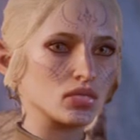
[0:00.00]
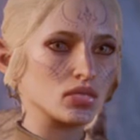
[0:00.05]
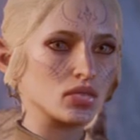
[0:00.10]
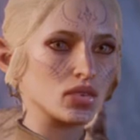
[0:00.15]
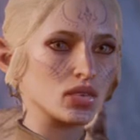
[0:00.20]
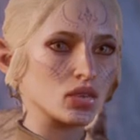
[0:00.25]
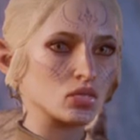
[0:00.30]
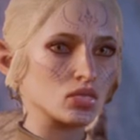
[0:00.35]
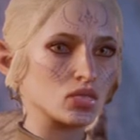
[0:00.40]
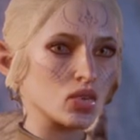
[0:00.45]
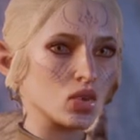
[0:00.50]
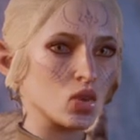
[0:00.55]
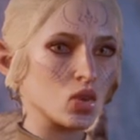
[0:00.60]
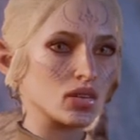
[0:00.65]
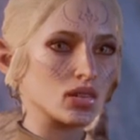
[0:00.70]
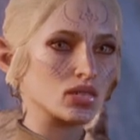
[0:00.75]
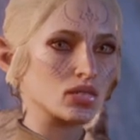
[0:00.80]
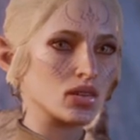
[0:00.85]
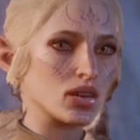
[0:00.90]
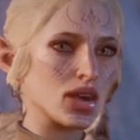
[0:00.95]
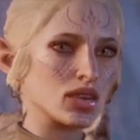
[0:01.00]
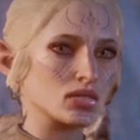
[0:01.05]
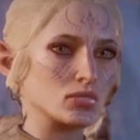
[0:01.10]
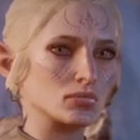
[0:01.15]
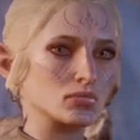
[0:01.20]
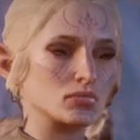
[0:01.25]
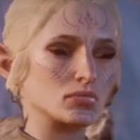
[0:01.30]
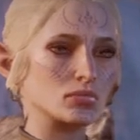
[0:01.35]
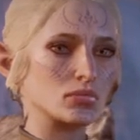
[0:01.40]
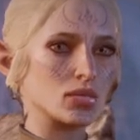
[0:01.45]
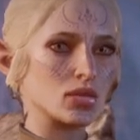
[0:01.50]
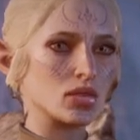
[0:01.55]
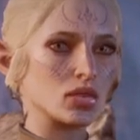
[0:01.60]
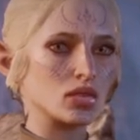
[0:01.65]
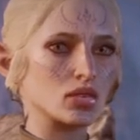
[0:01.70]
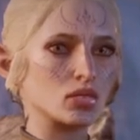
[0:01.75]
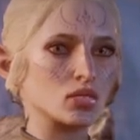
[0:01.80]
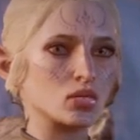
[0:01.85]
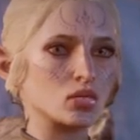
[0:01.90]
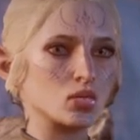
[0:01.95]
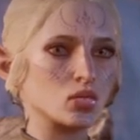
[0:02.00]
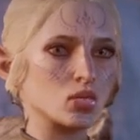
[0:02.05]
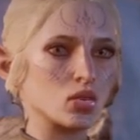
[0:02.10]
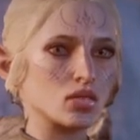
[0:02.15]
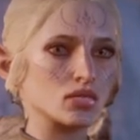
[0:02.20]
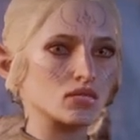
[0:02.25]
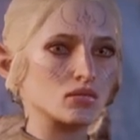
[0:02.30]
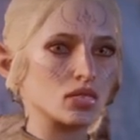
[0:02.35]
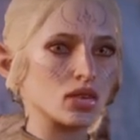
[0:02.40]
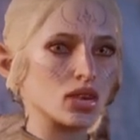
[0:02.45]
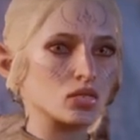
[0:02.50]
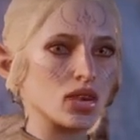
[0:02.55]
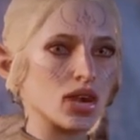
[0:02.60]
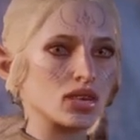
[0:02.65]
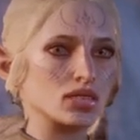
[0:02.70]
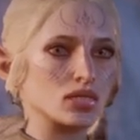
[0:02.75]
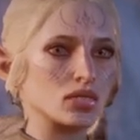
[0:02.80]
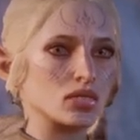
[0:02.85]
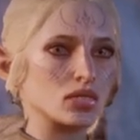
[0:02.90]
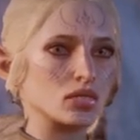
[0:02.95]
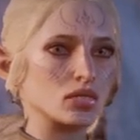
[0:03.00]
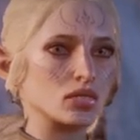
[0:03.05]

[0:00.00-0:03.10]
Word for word: There is so little I remember. What if they're right?